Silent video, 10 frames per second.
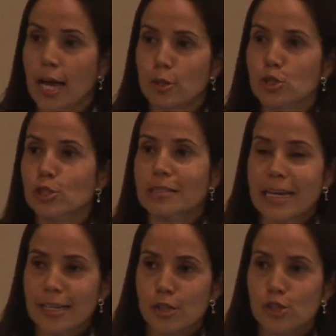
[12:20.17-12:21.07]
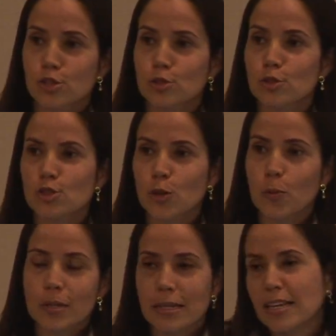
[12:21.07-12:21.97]
I used to like it too,
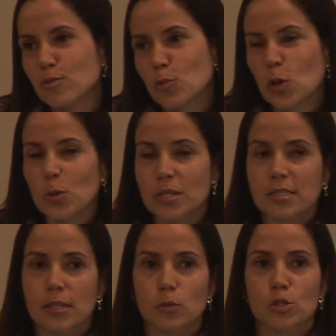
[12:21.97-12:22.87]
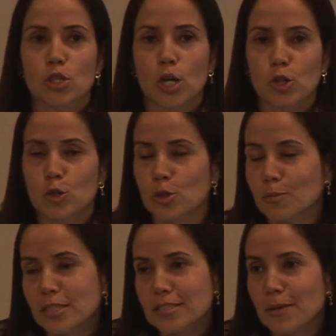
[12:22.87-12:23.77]
so but then I noticed that it was not good
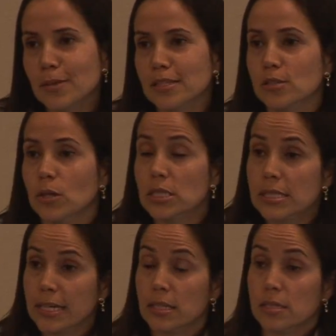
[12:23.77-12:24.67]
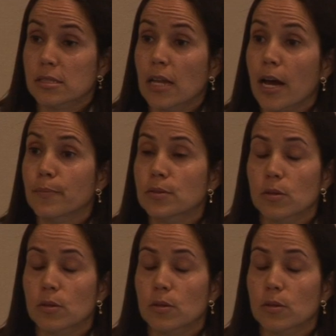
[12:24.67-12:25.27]
in my stomach, so I decided to stop.